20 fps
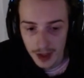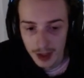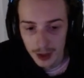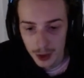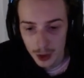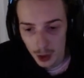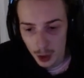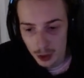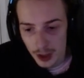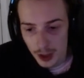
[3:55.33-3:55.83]

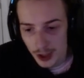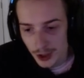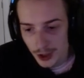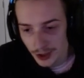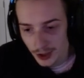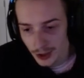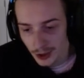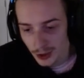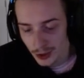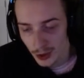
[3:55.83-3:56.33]
You go Treasure
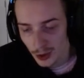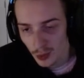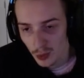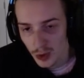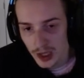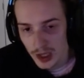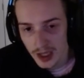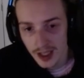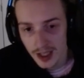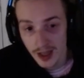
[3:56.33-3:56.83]
Hunter to
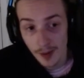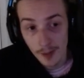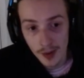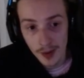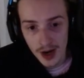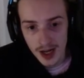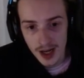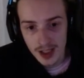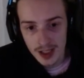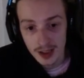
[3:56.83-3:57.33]
really
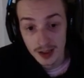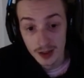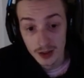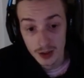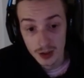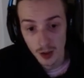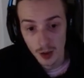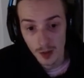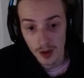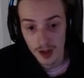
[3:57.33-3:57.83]
embrace the
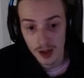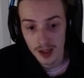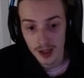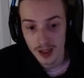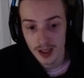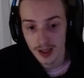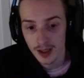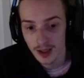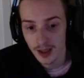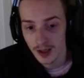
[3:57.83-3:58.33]

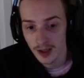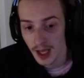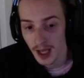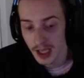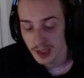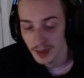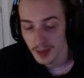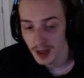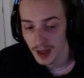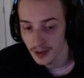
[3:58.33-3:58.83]
snowballing
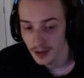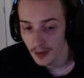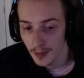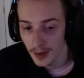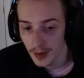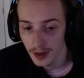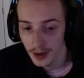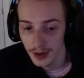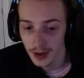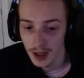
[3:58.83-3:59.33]
aspect of the
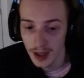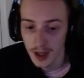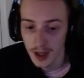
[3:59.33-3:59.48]
build,